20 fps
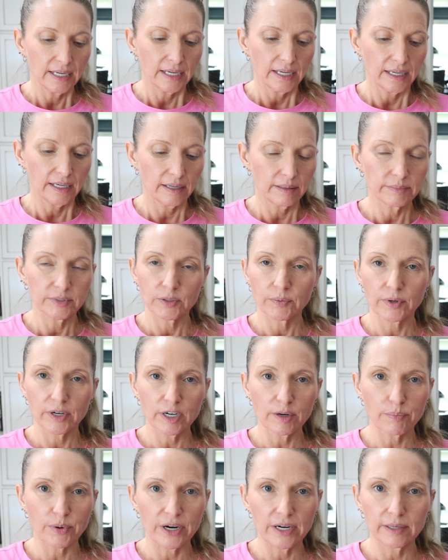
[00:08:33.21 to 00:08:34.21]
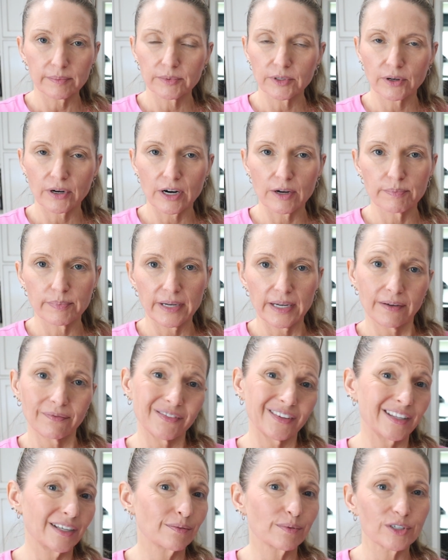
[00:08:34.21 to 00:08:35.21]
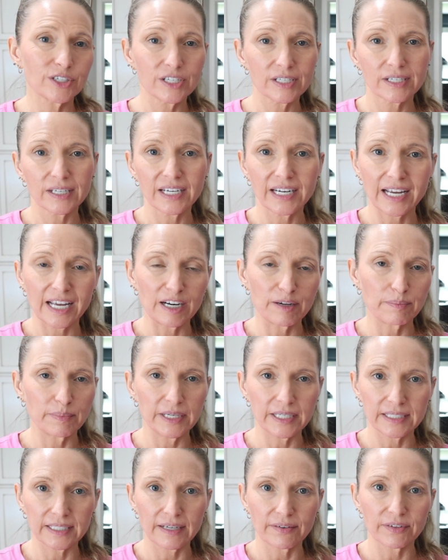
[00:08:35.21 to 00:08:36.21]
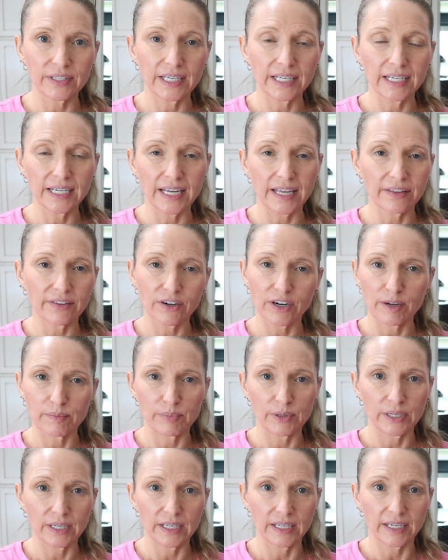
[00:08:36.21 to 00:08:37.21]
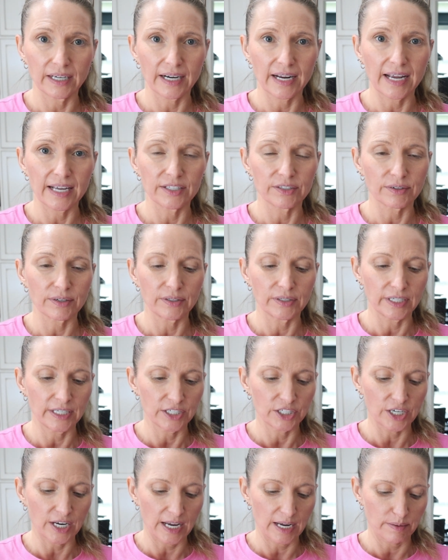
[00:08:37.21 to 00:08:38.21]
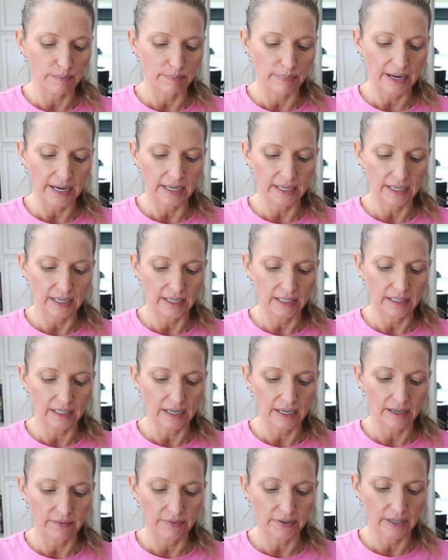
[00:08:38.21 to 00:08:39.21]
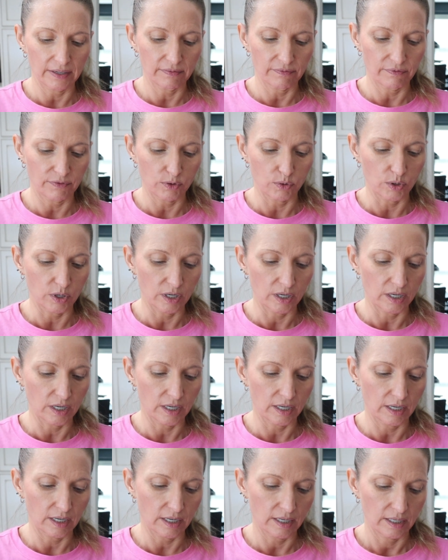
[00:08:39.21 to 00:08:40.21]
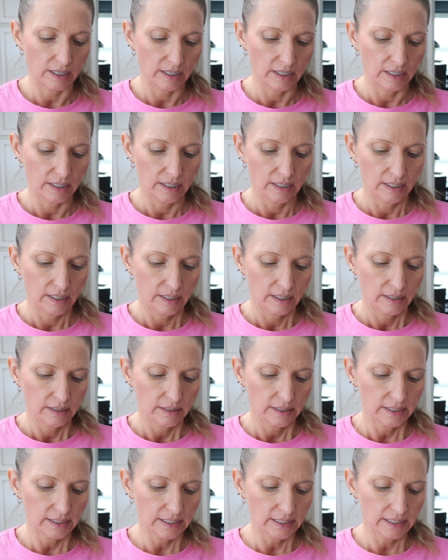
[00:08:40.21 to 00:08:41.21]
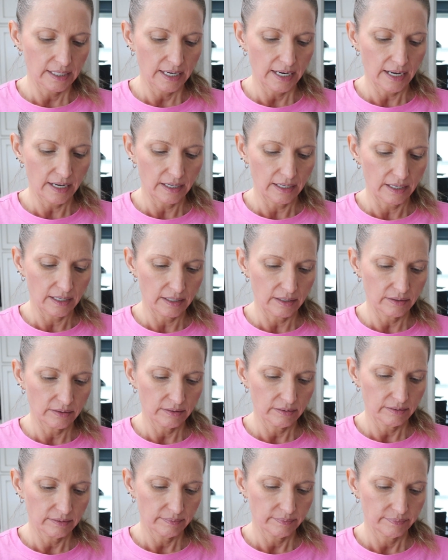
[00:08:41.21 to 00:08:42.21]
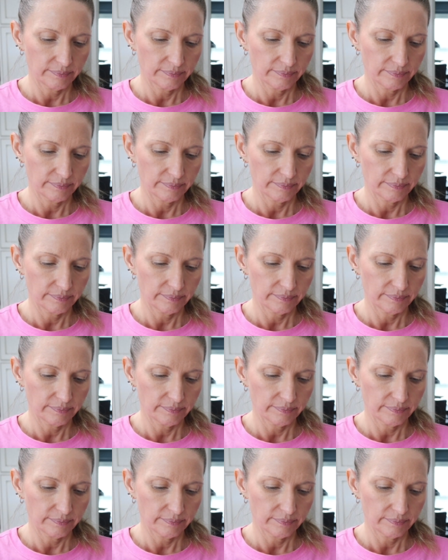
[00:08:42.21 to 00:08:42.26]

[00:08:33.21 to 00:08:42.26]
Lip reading: So we're going to brown up the ground beef, and then we're just going to kind of mix everything together and put it in a casserole dish and bake it in the oven for, does it say how long?